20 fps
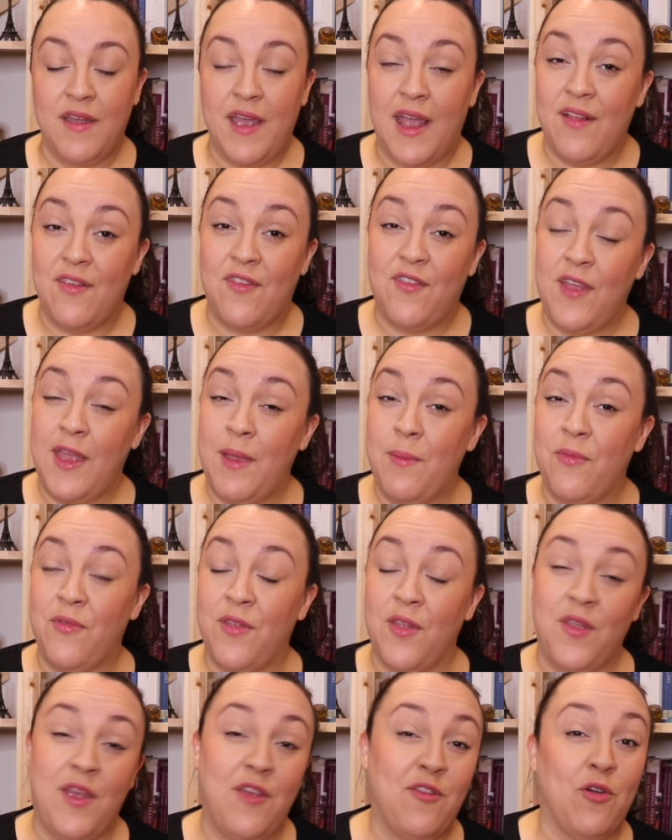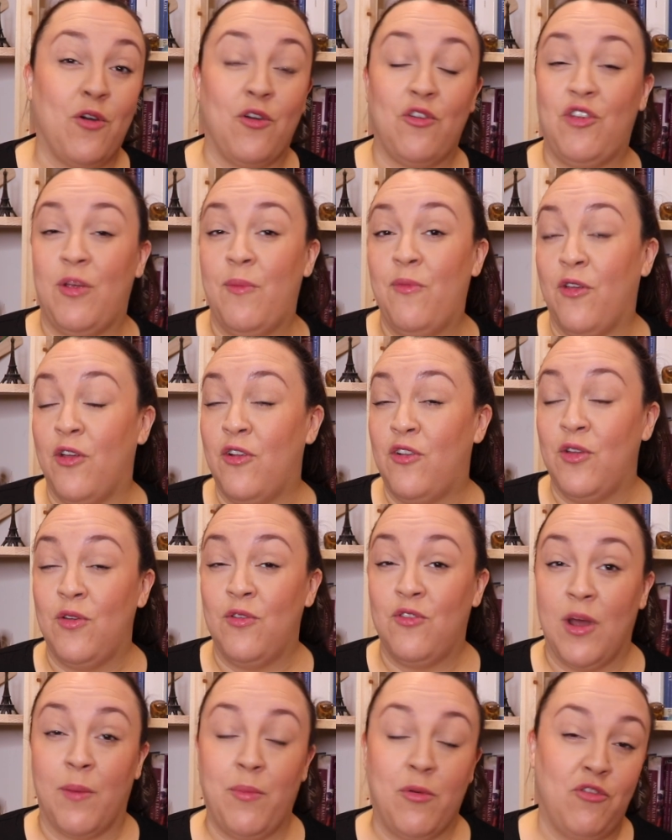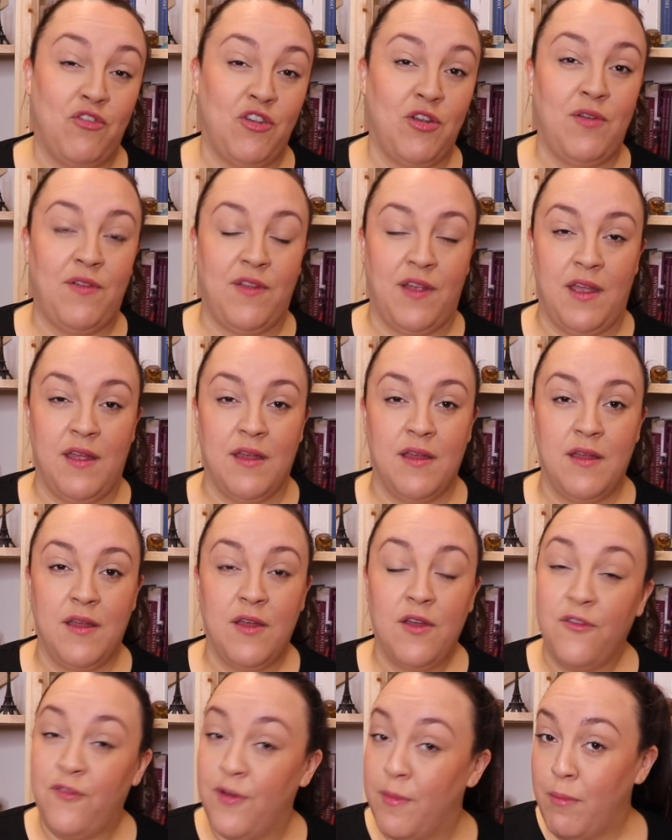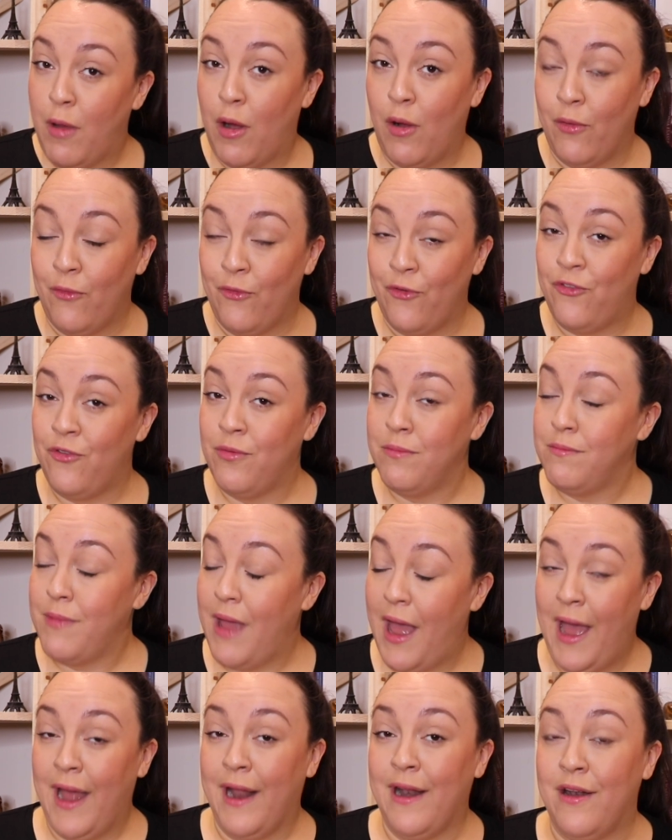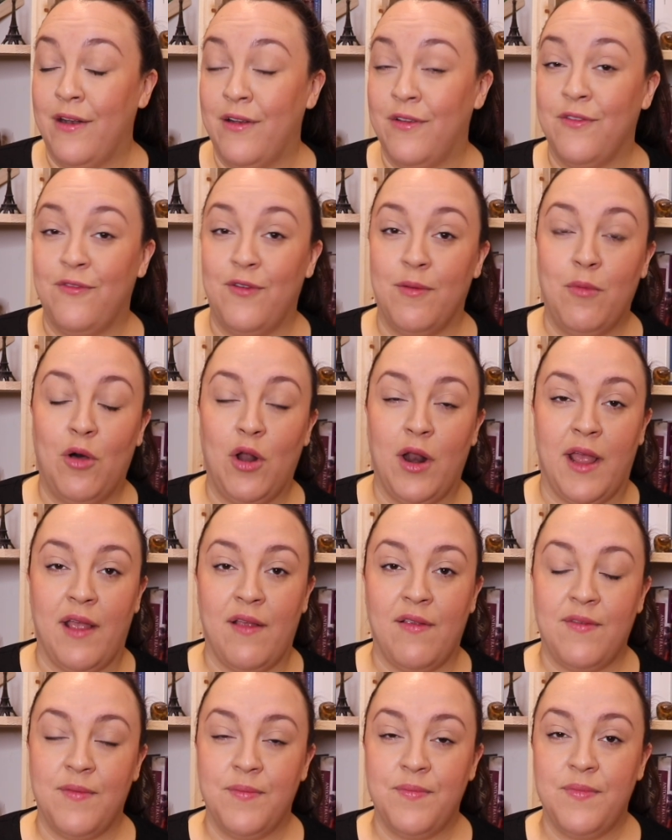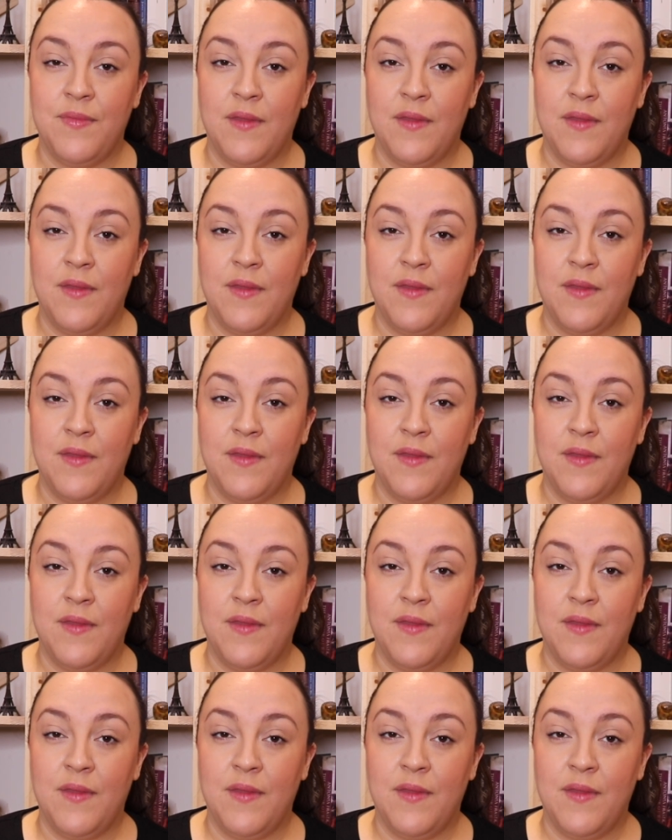It seems that these costumes could do double duty, for moles and for mollies.